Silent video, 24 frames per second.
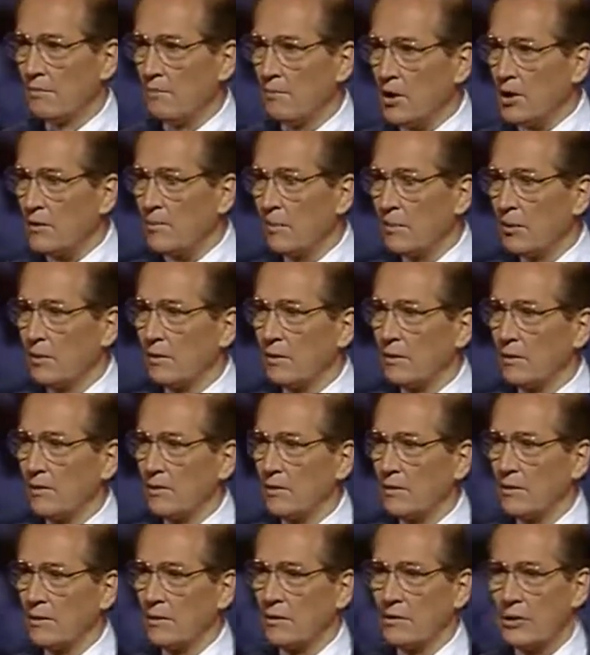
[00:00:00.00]
People,
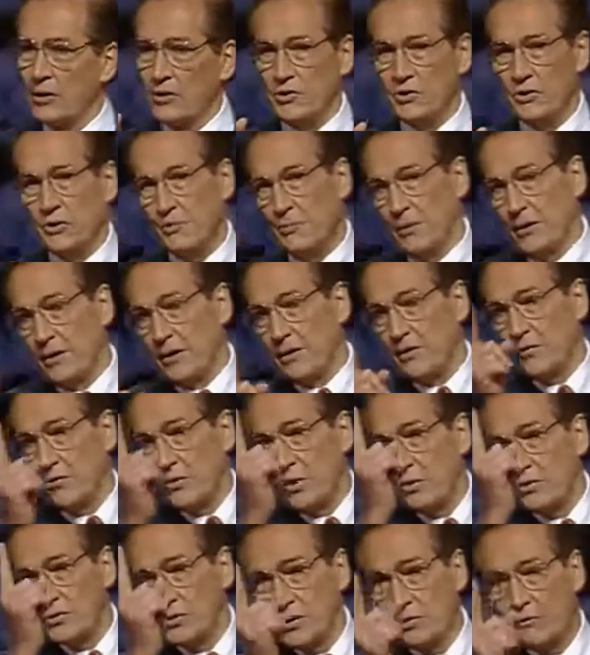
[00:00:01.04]
listen to me.
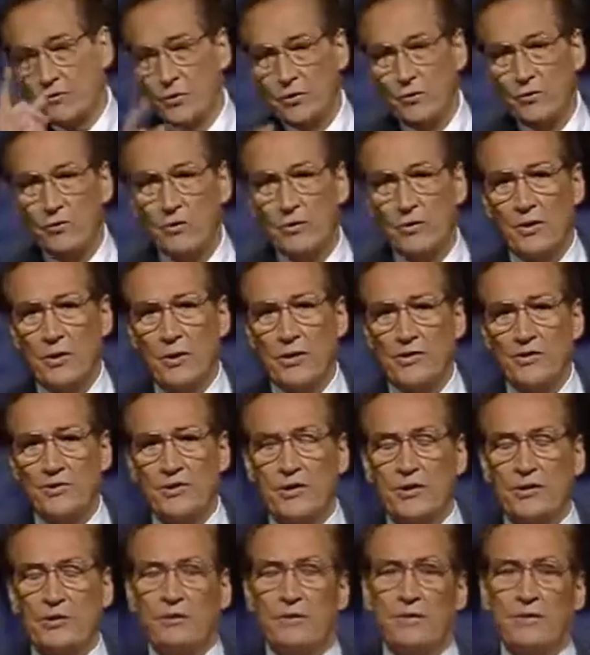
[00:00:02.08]
Those of you who are
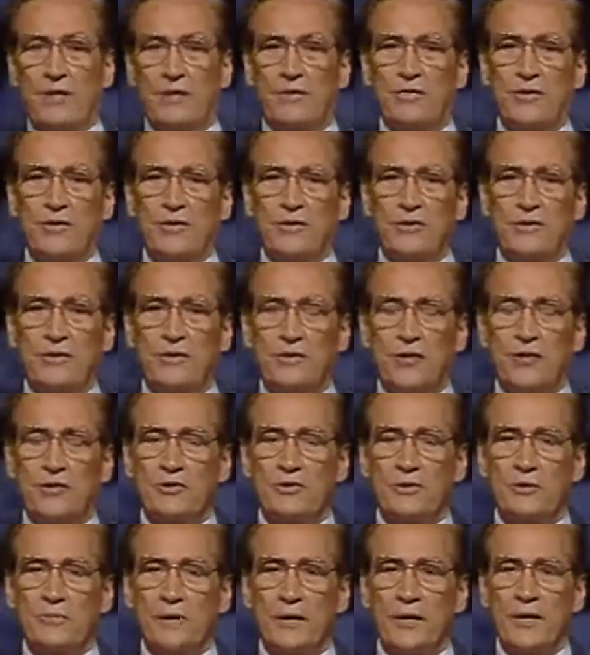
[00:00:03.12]
listening on television,
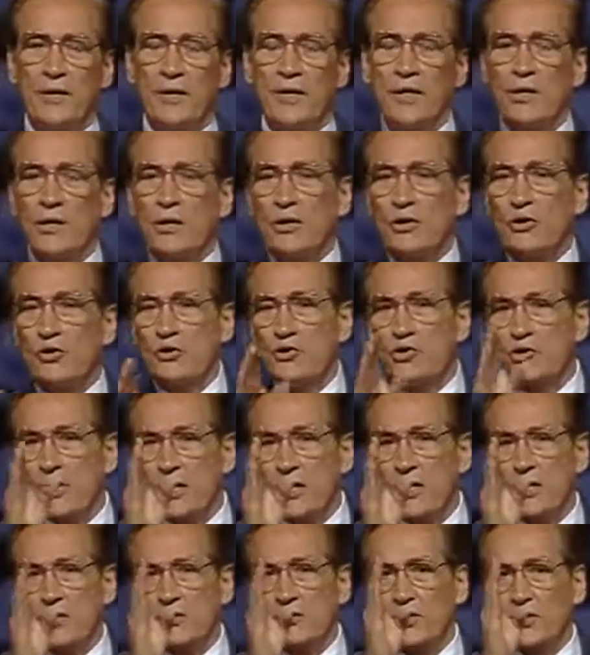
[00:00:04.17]
listen to me.
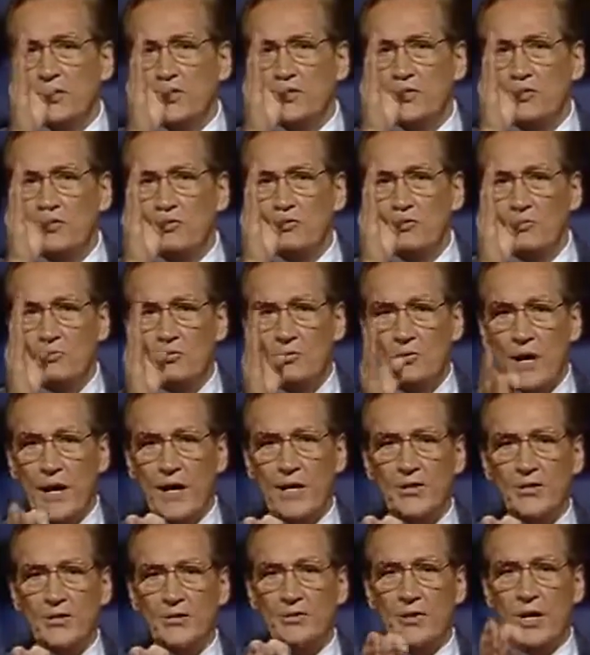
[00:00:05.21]
Jesus
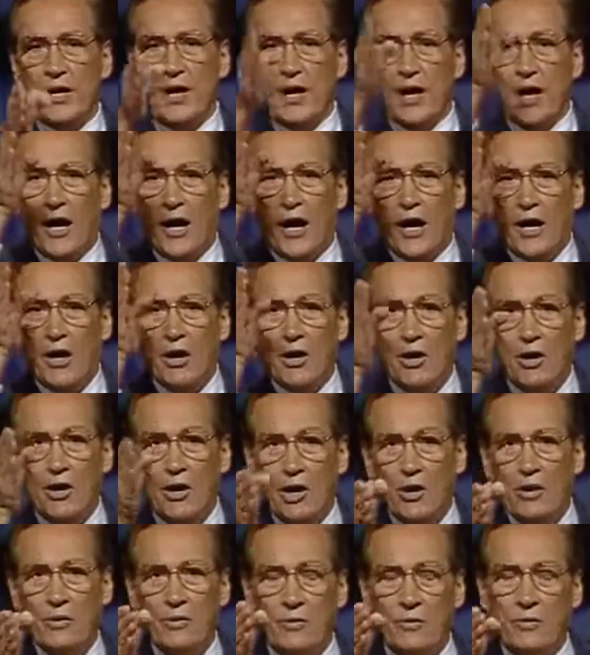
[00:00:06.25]
Christ
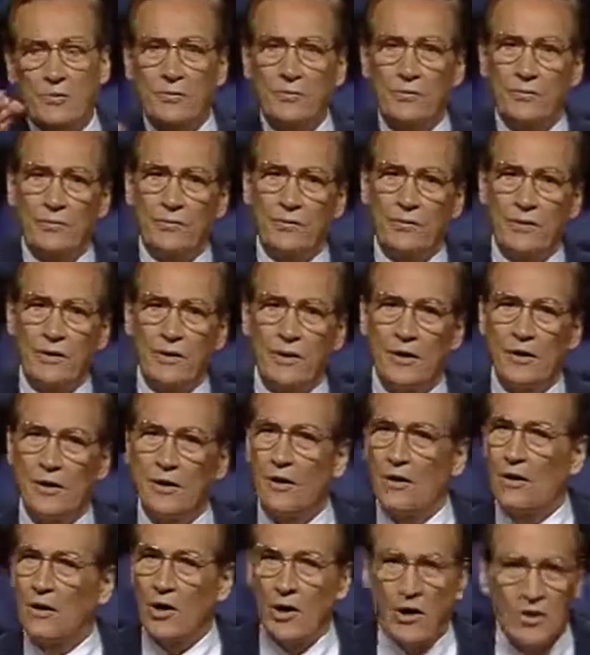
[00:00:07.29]
alone,
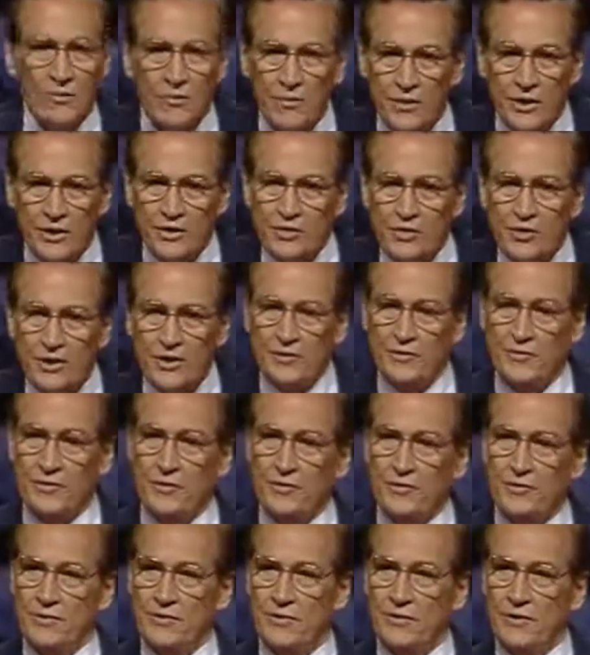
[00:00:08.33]
only
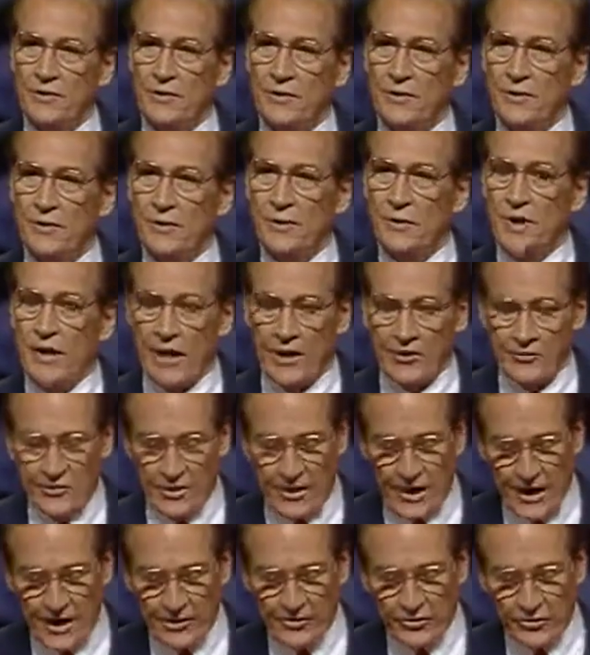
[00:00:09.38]
Jesus, has
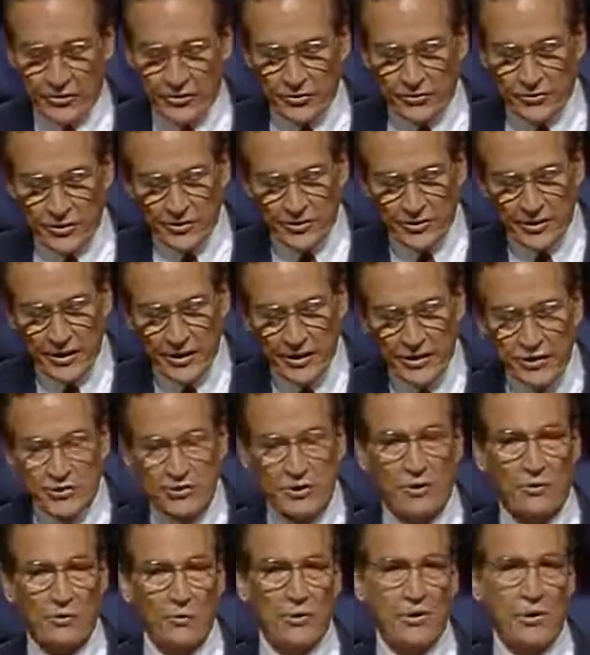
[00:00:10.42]
the answer to the things
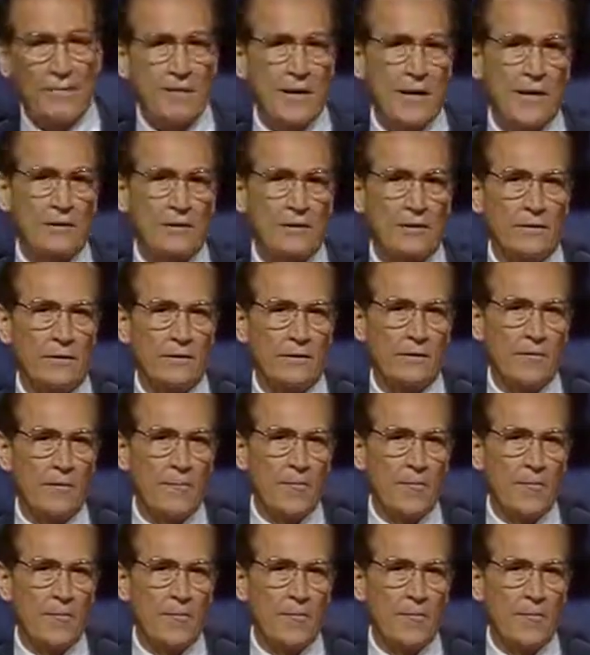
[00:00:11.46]
that really matter.